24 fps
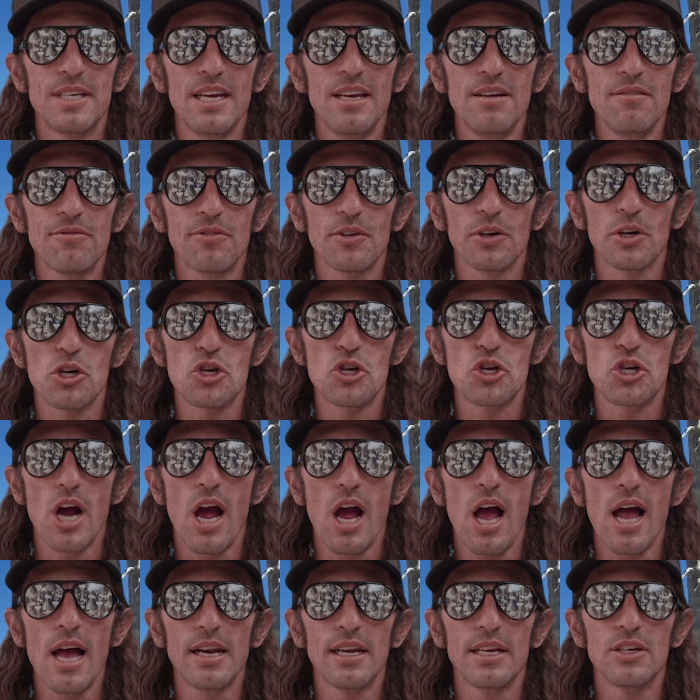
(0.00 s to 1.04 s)
in for a
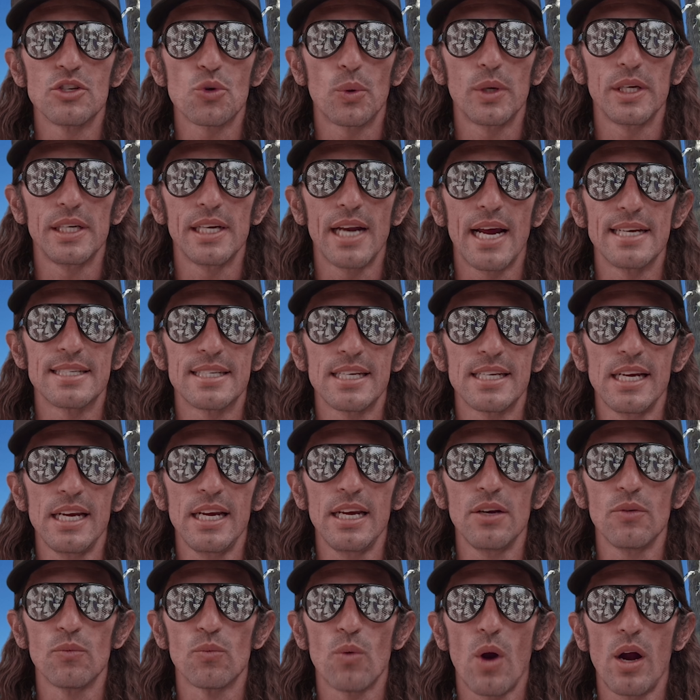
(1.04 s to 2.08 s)
shot in
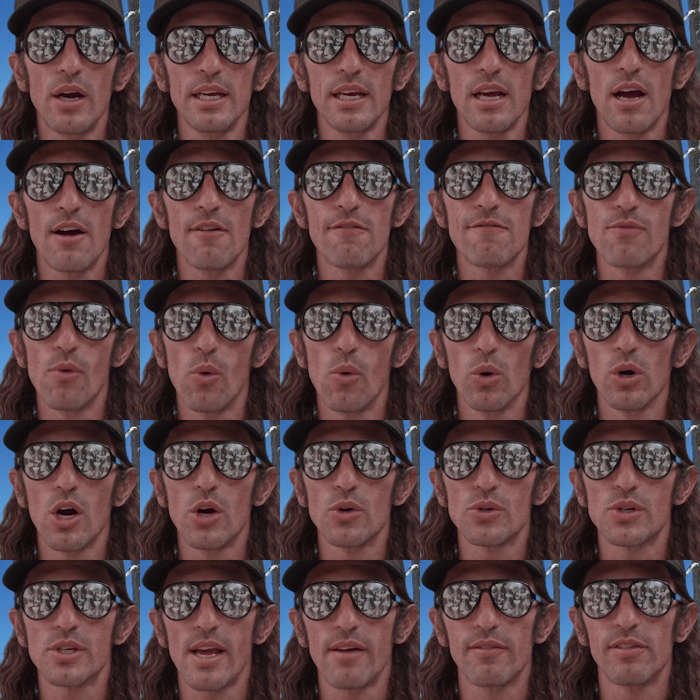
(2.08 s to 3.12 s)
2019 running a
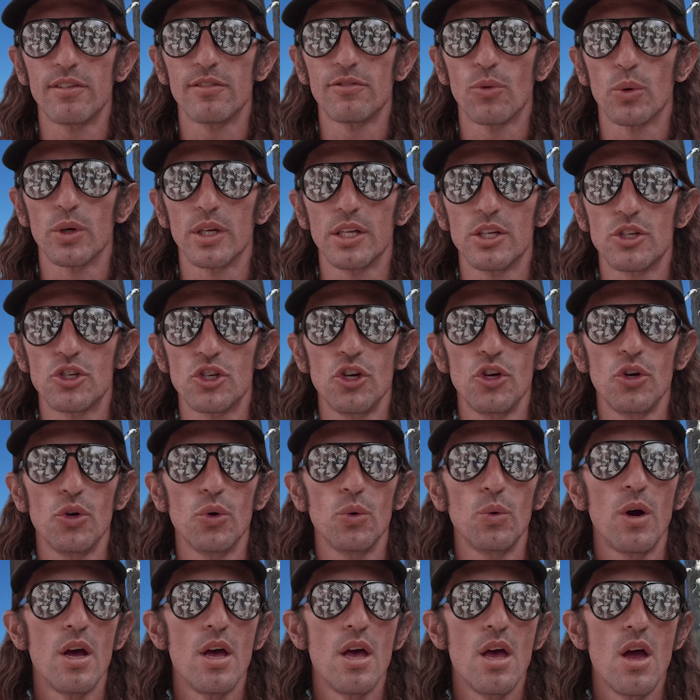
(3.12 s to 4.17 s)
40742,
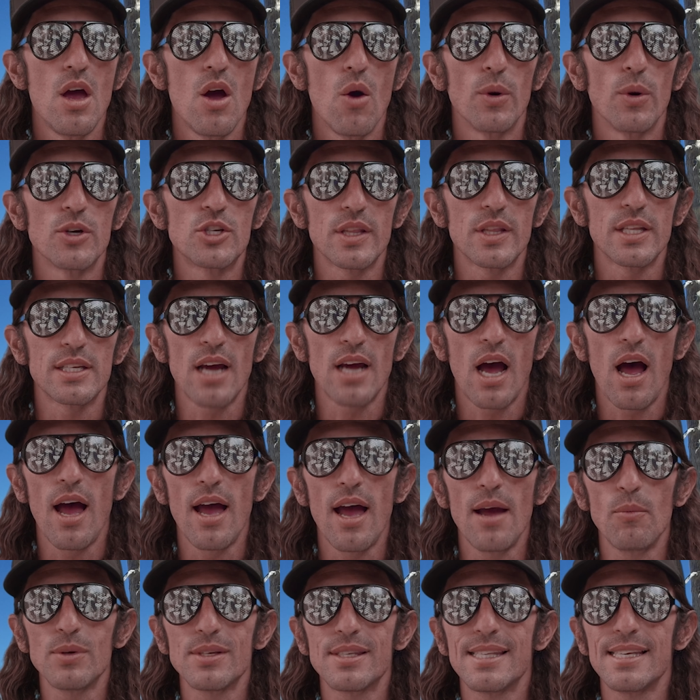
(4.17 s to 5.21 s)
which at the
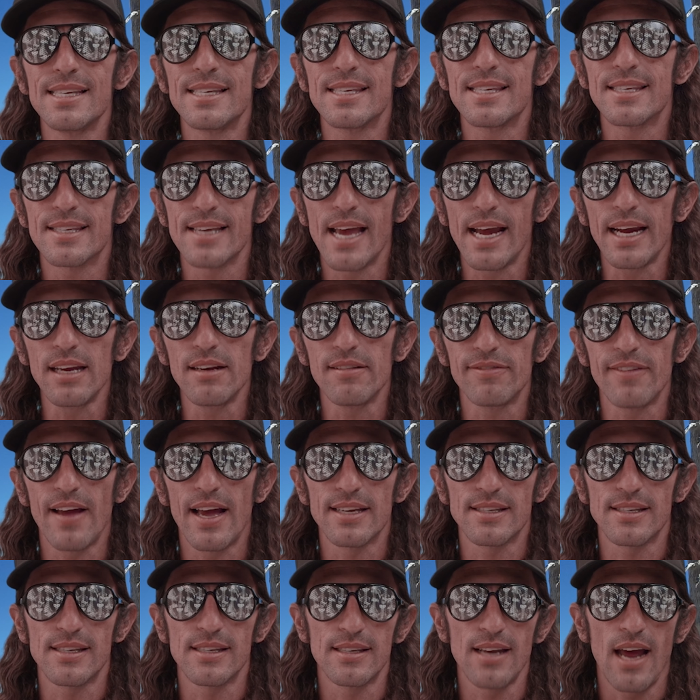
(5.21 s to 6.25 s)
time was the second
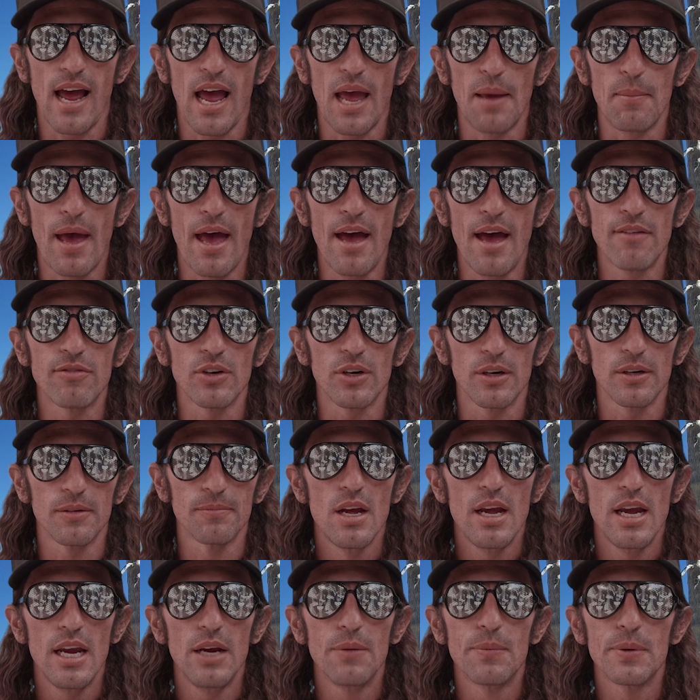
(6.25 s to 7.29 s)
fastest time ever.
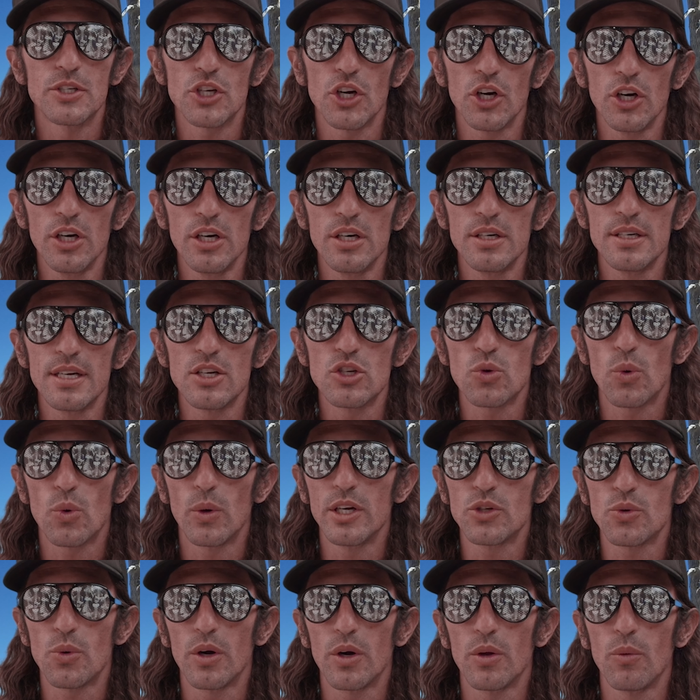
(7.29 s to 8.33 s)
He returned in
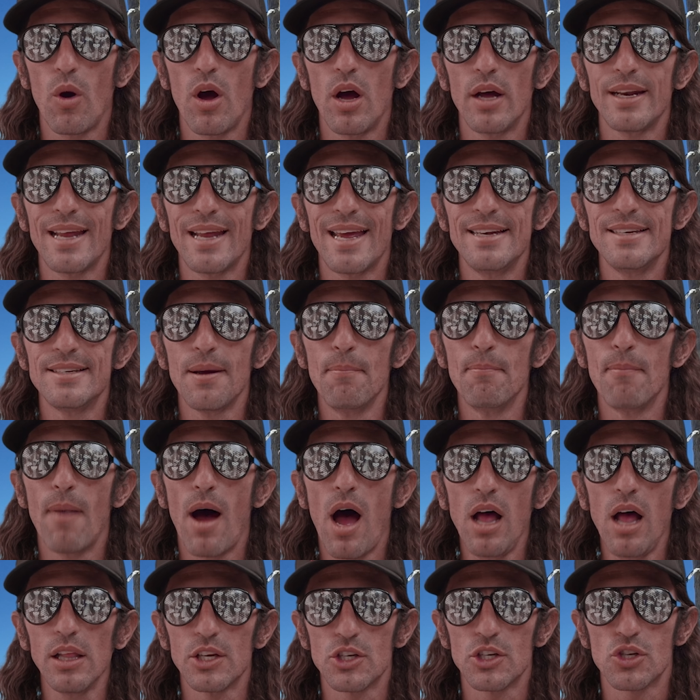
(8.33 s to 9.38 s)
2021 and
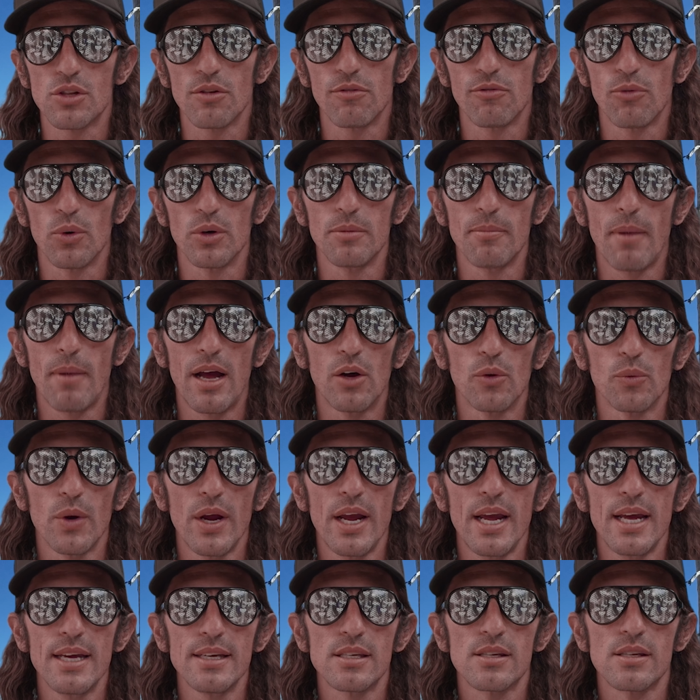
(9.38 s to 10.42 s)
demolished the 40 mile
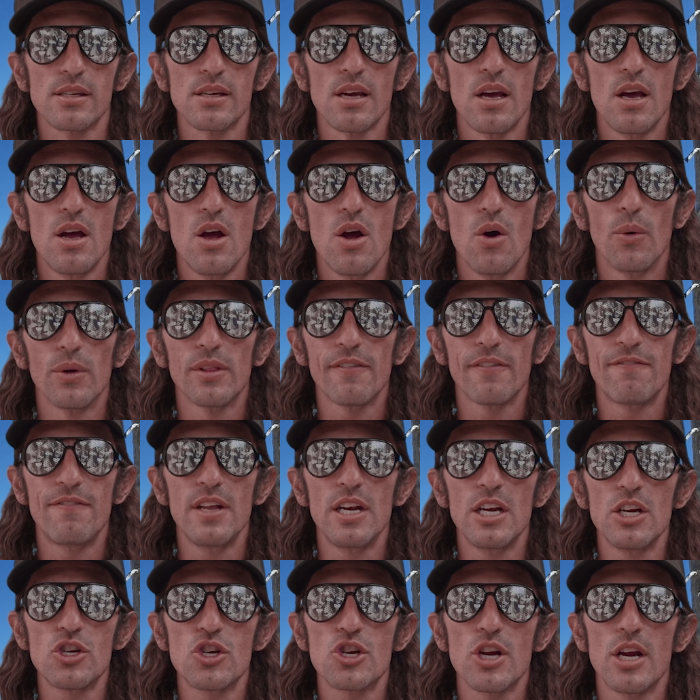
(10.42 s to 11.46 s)
race with a
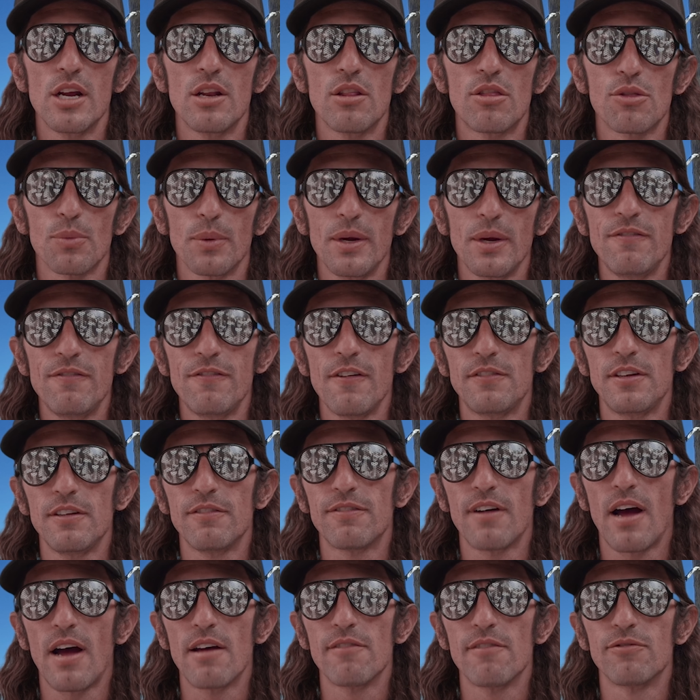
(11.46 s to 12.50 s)
finish in
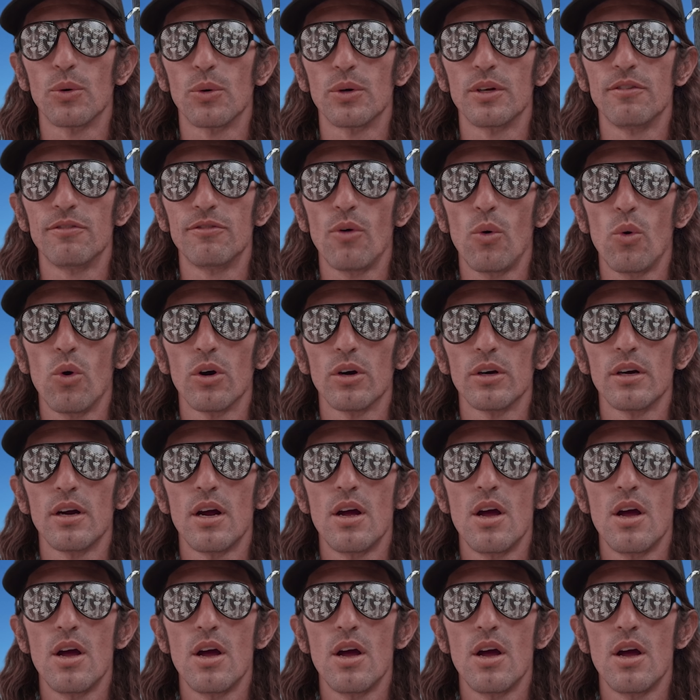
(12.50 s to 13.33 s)
35544